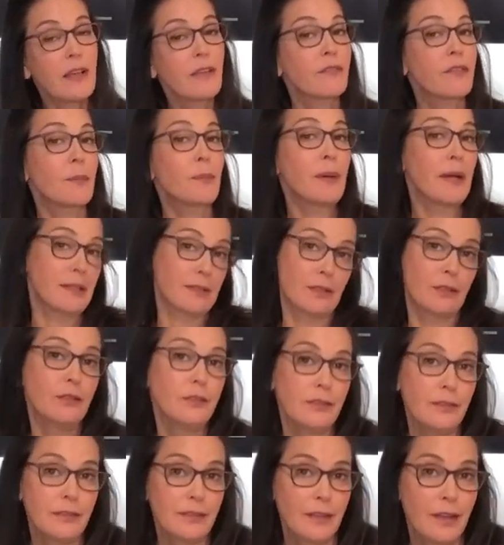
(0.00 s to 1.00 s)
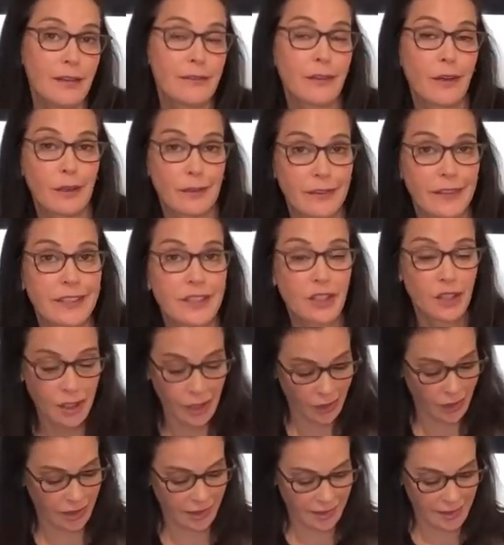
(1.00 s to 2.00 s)
of the puzzle of our
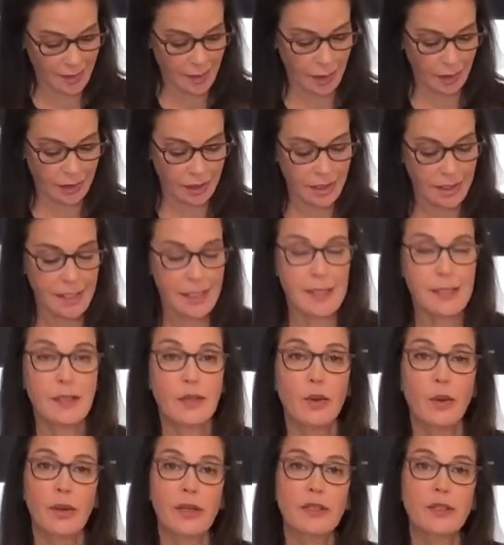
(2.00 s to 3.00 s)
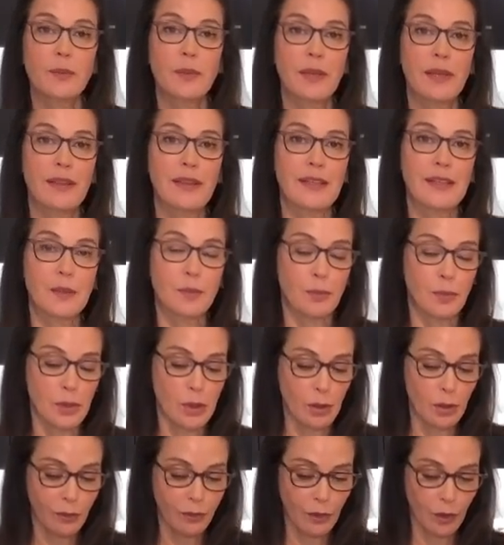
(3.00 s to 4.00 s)
vegetarian lasagna is going to be these
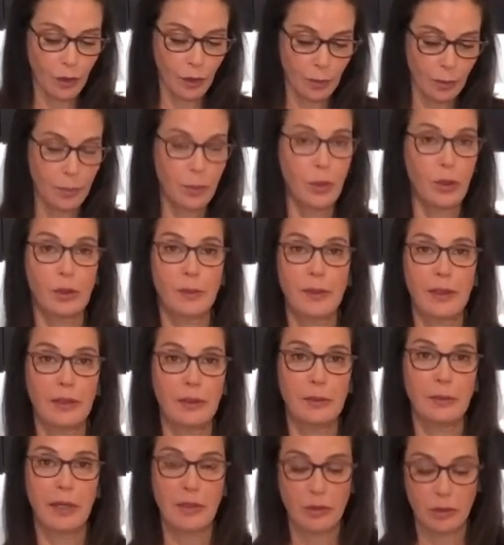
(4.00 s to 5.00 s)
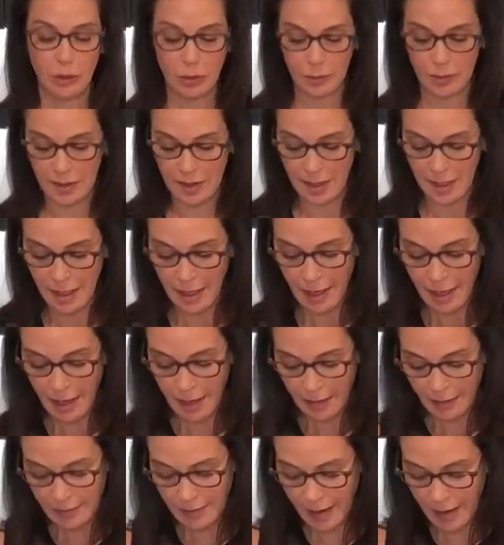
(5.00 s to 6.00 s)
beautiful portobello mushrooms.
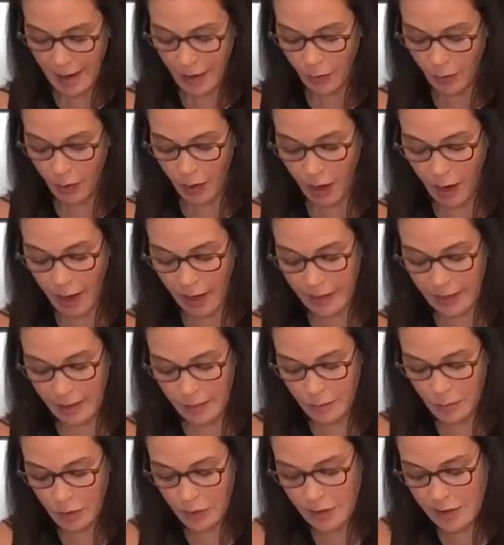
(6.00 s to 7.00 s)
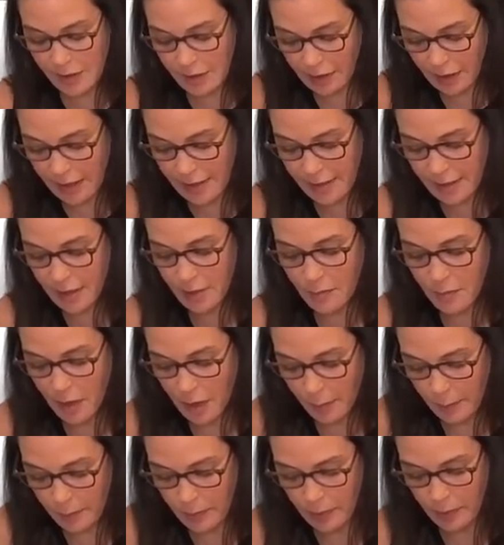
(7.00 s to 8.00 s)
Now I am going to slice them
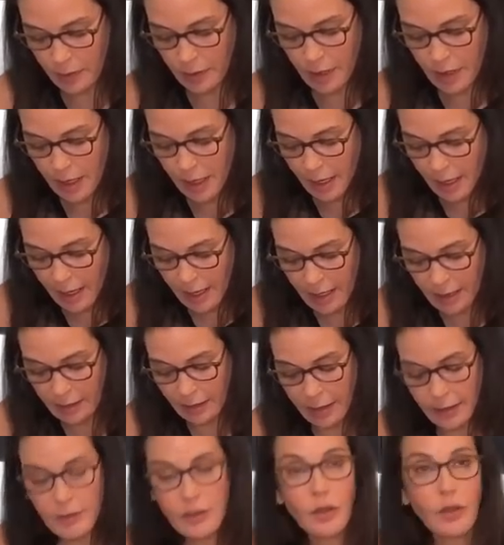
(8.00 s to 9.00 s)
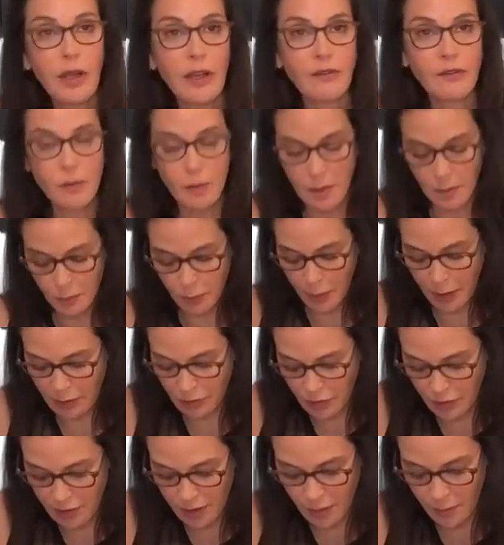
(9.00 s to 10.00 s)
up, and I don't have to be
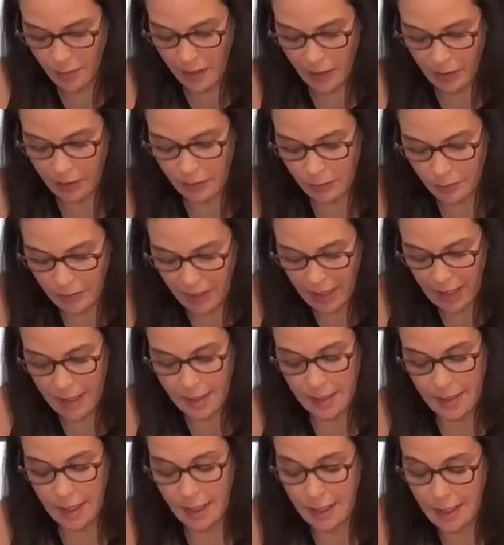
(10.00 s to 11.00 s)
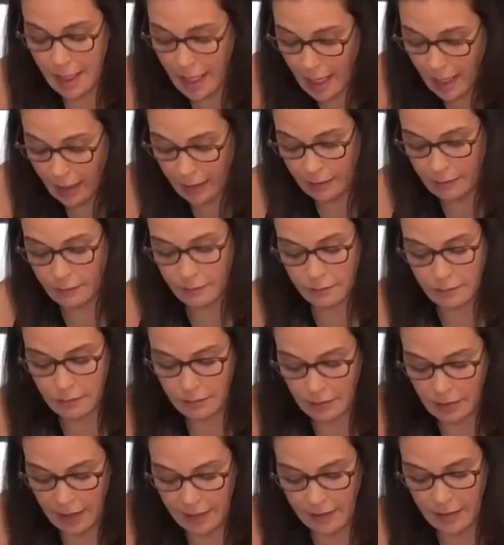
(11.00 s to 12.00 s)
precious about it because, again,
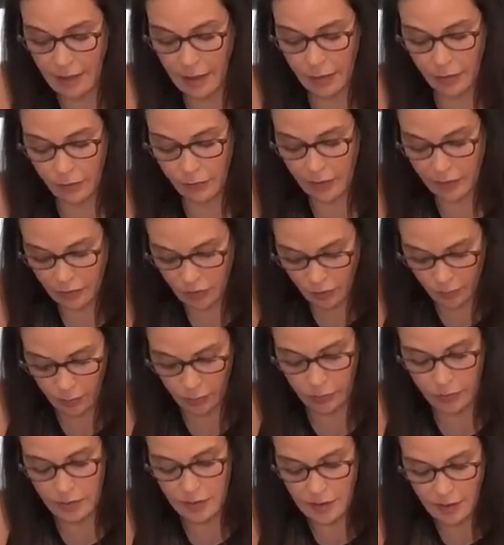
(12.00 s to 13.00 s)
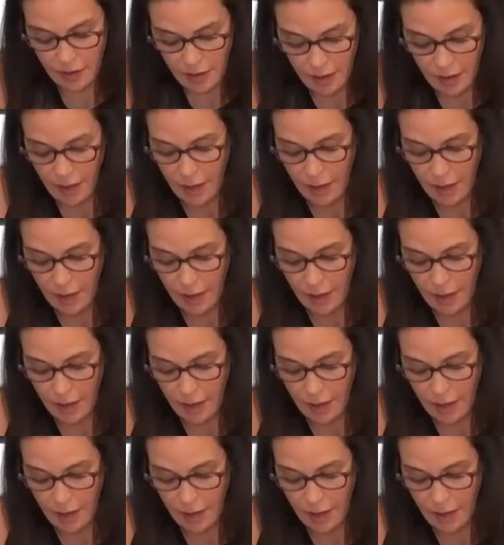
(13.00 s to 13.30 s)
like the other vegetables,